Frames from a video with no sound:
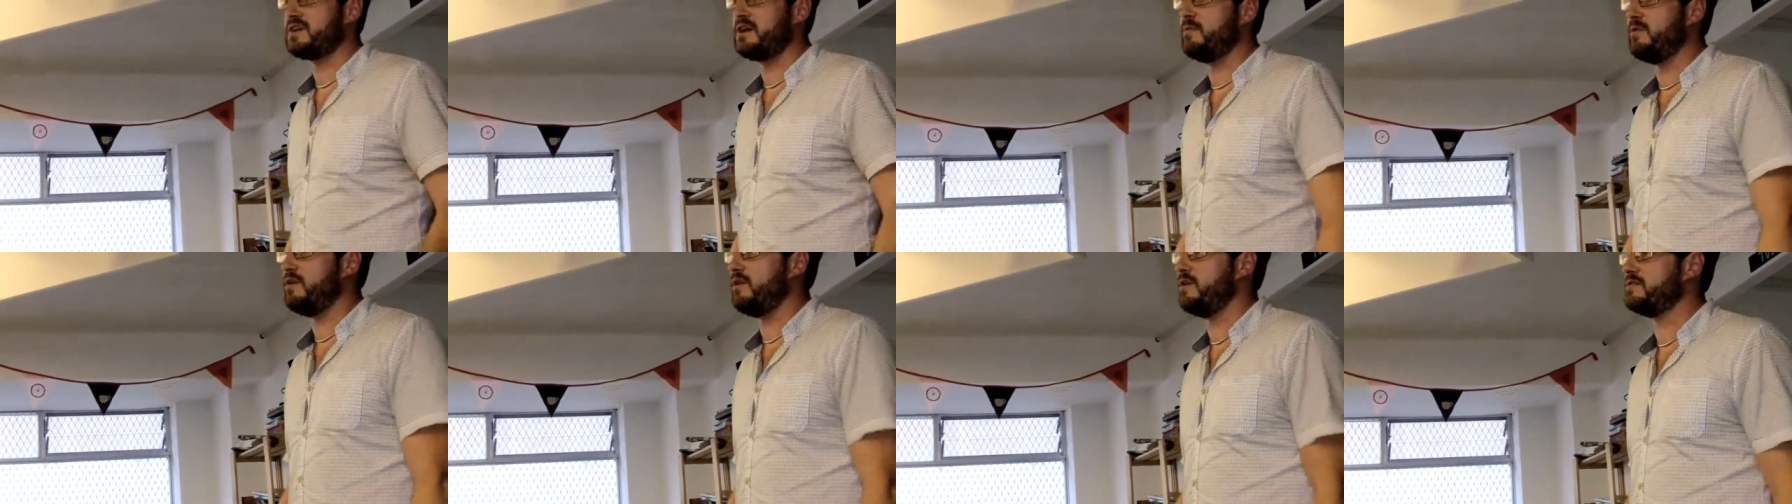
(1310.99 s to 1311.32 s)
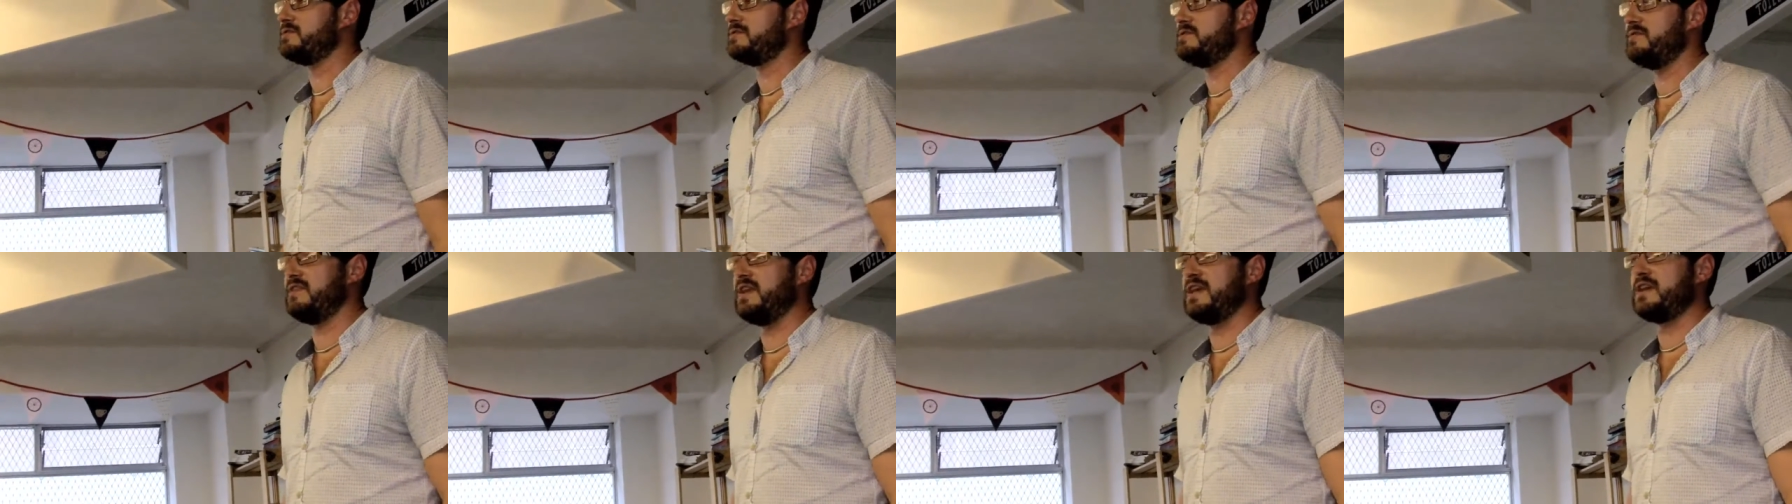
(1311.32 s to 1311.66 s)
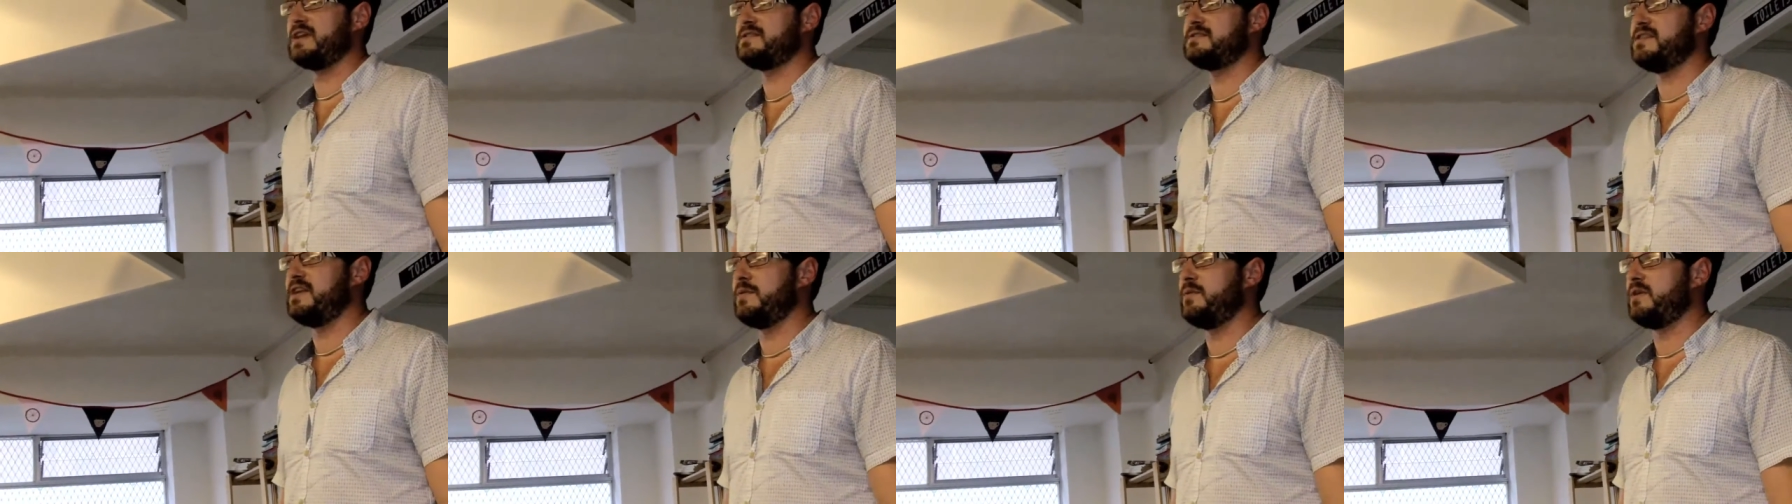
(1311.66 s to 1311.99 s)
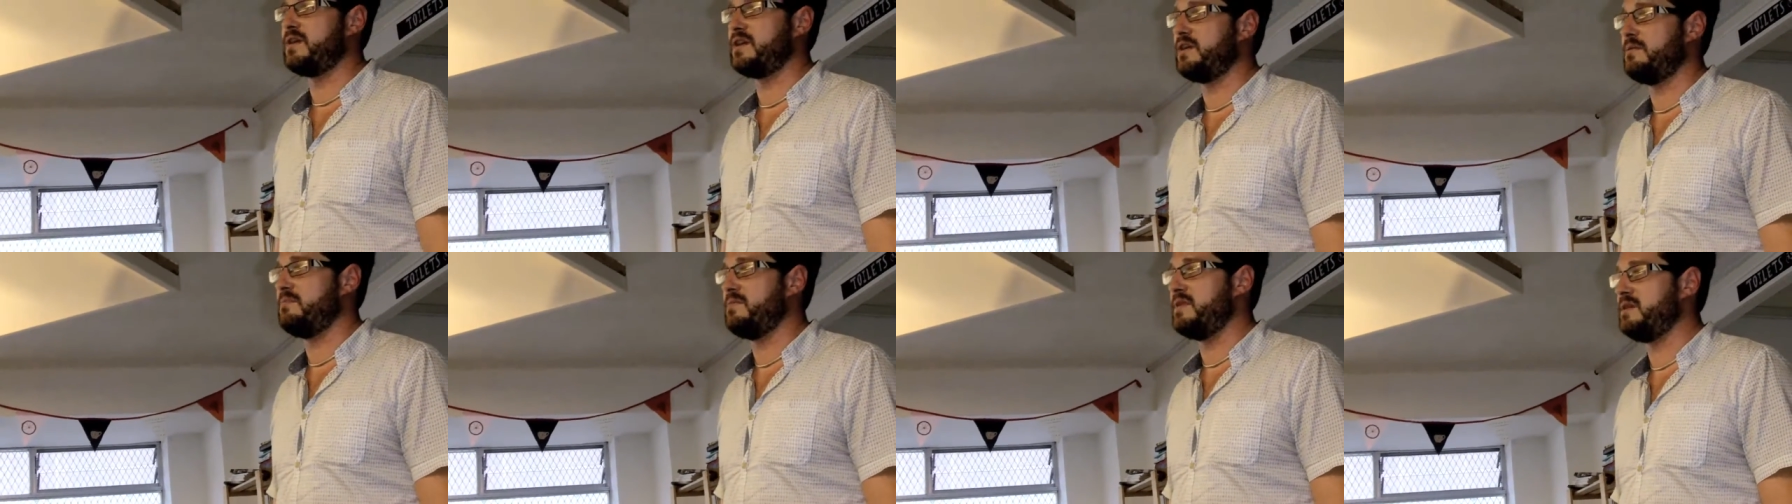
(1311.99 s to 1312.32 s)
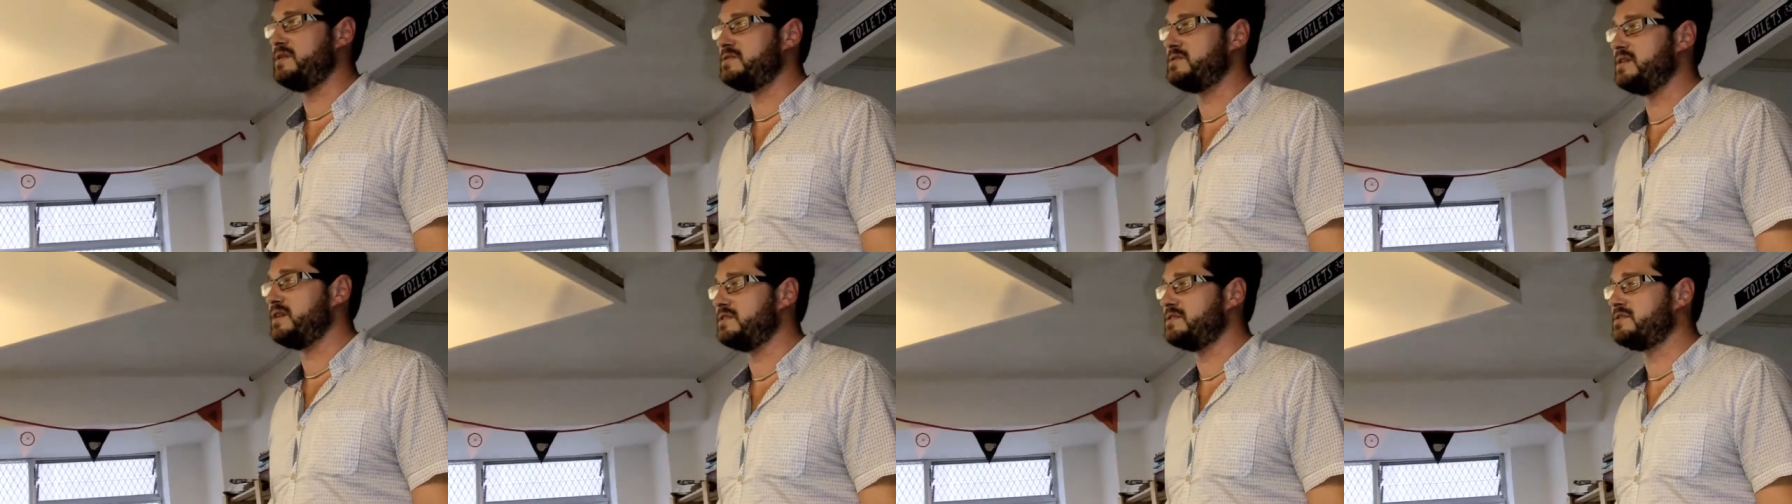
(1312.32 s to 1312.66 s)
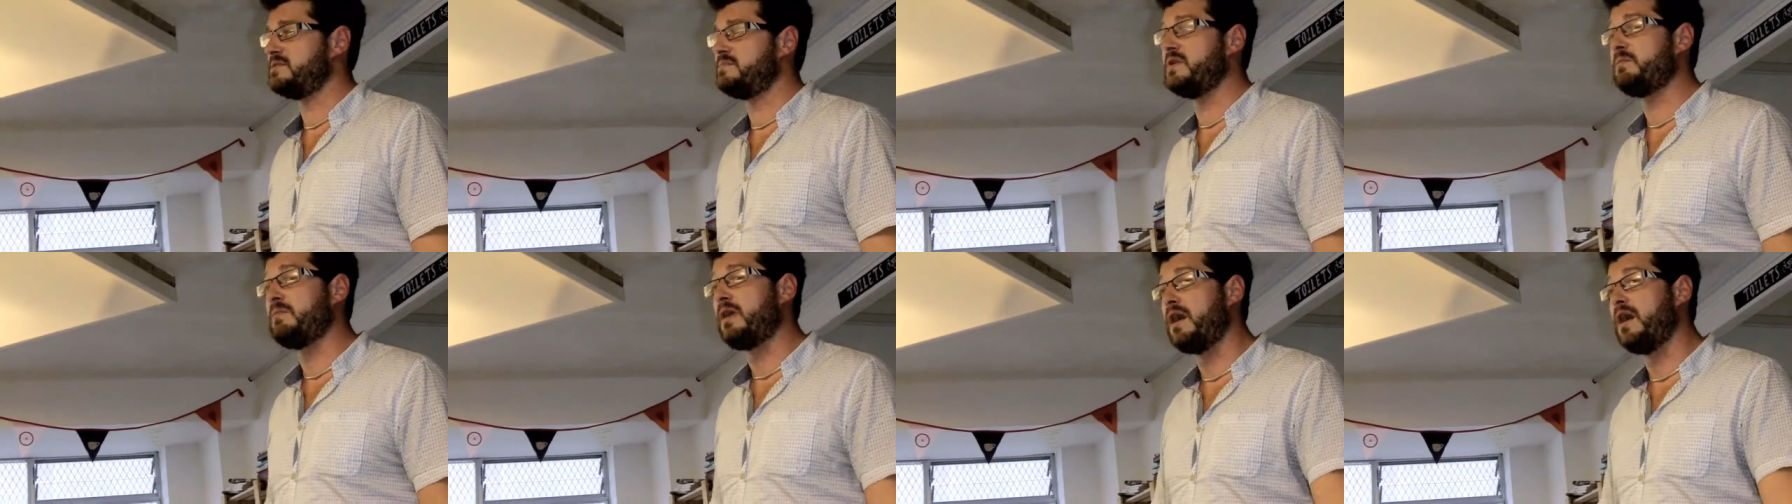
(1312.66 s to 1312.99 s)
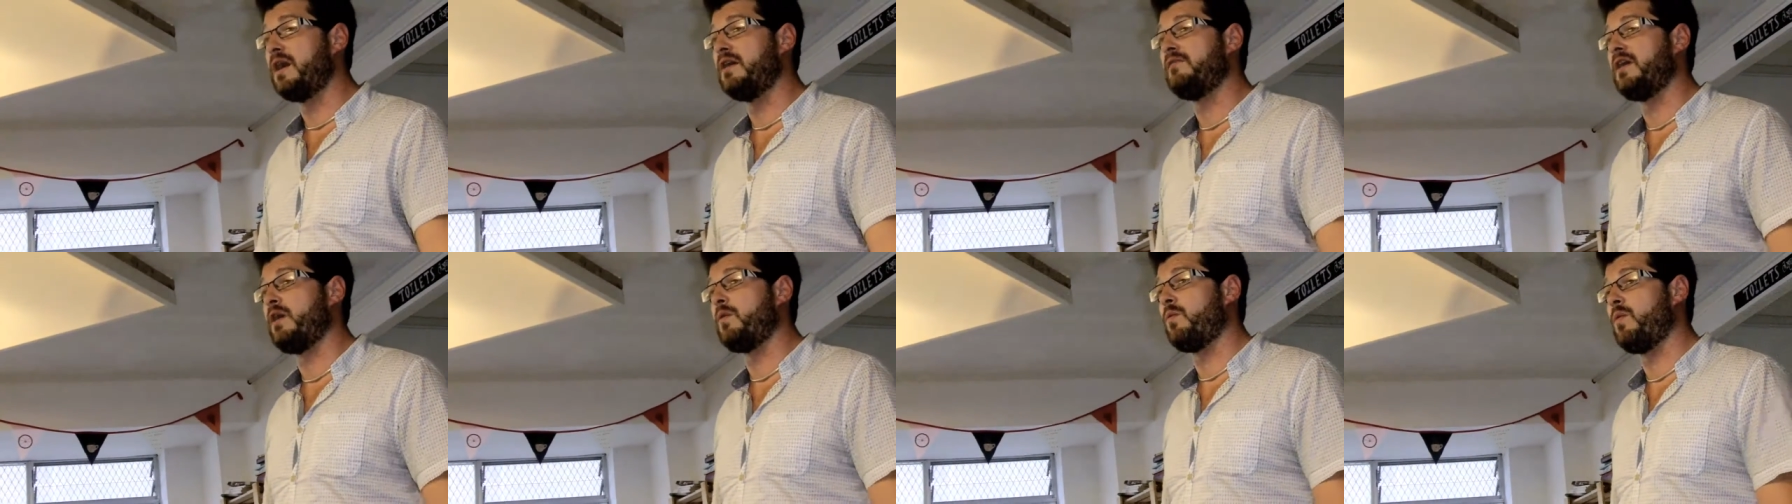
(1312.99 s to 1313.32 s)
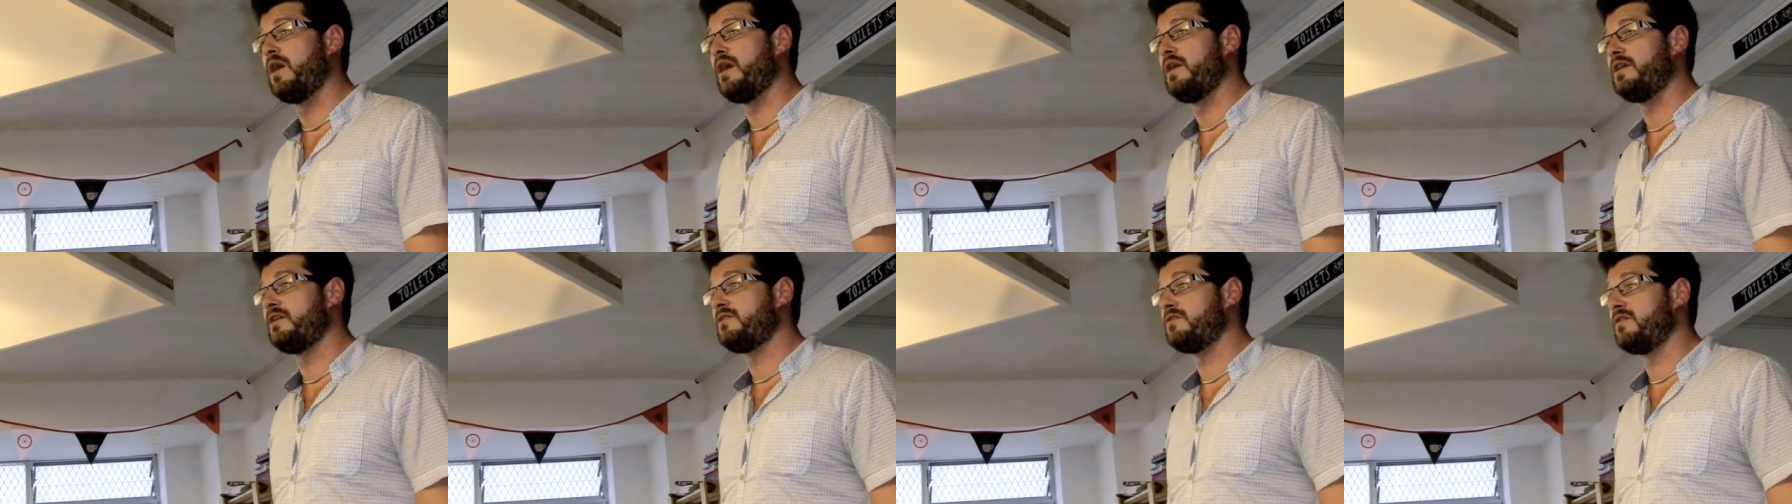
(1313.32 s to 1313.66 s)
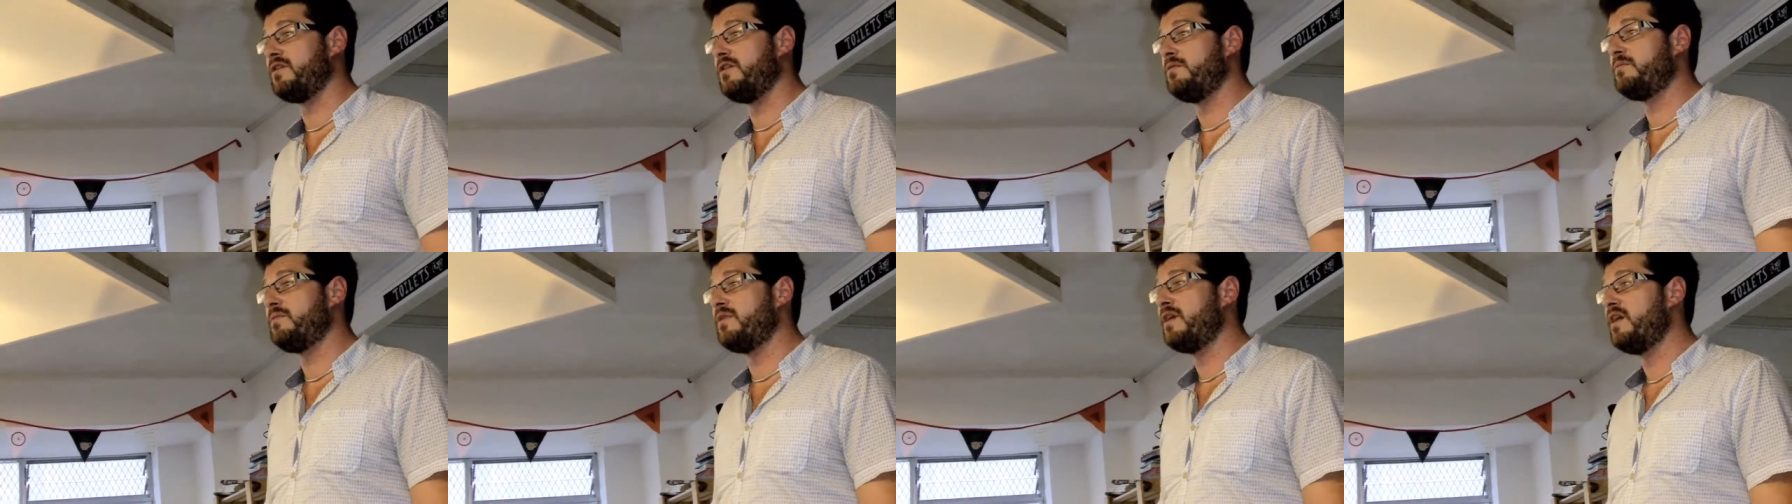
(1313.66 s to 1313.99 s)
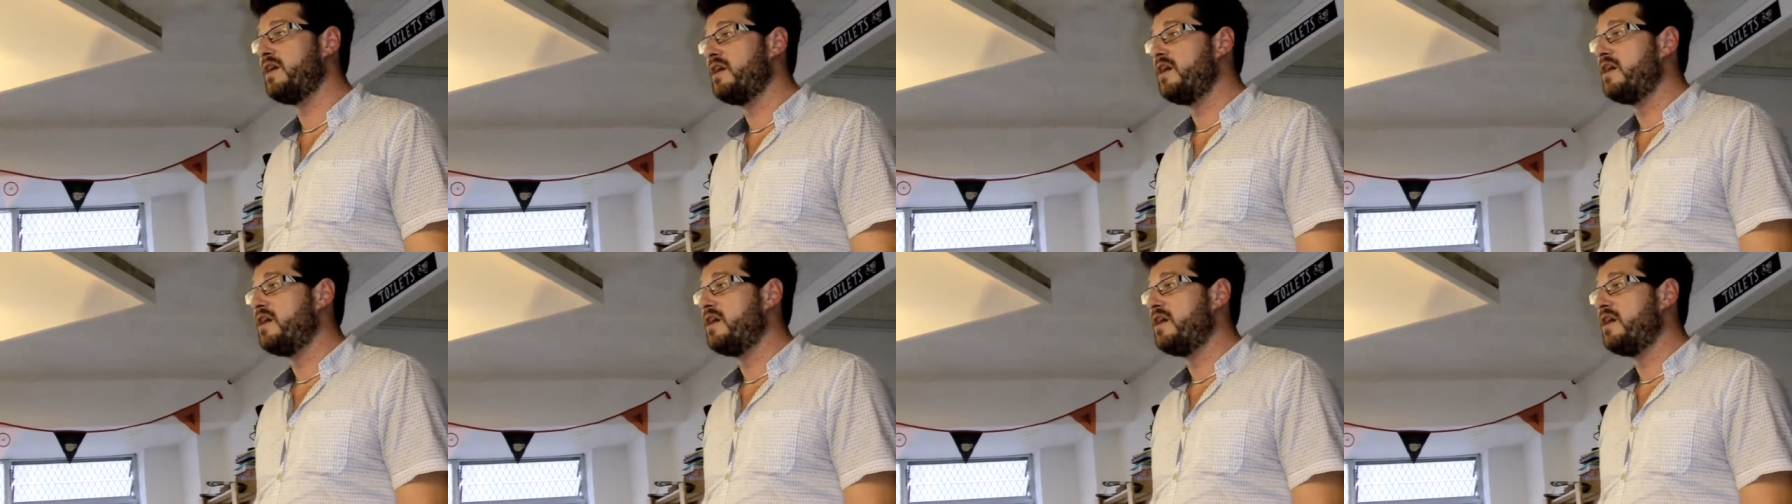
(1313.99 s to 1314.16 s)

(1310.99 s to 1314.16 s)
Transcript: to come along to the next networking meeting, to be part of that wider group,